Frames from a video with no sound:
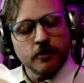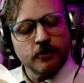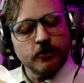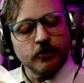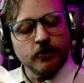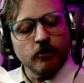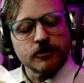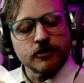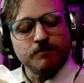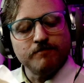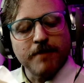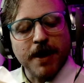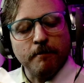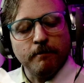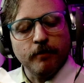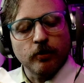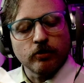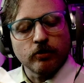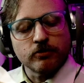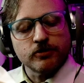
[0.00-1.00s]
to those
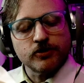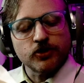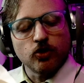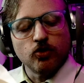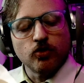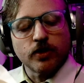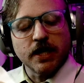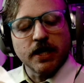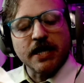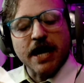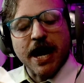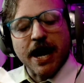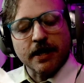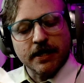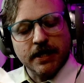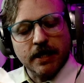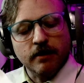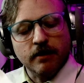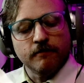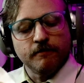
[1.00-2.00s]
members who
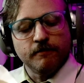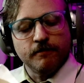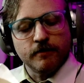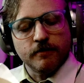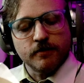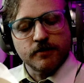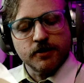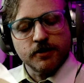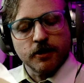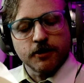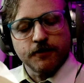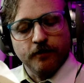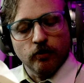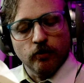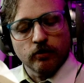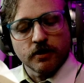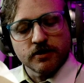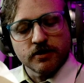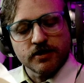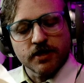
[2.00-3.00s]
cannot give such
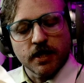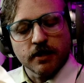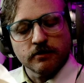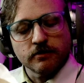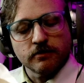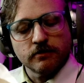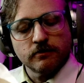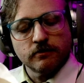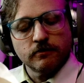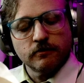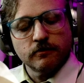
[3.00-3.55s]
full consent.